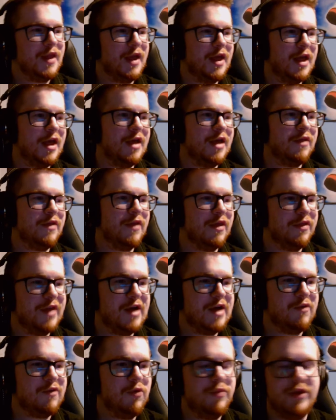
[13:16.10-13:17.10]
And
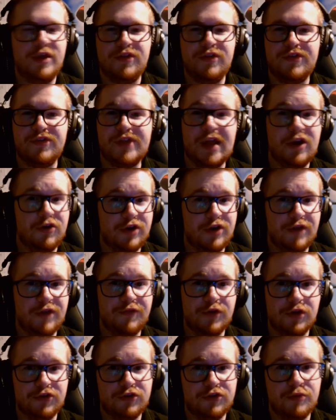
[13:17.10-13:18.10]
that will be in standard
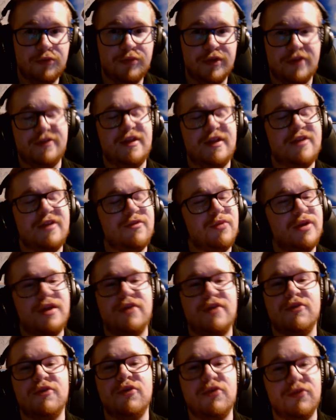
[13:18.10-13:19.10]
definition, because that's what
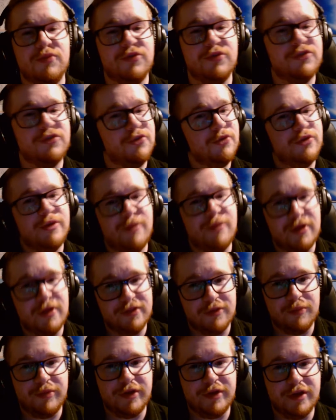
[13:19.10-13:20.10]
Heroes was truly
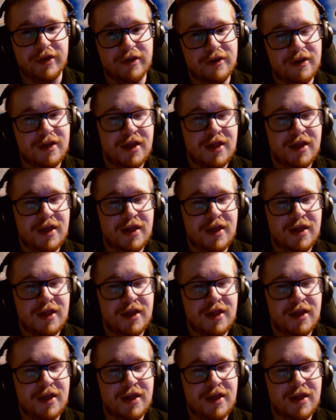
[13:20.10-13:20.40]
meant to be in.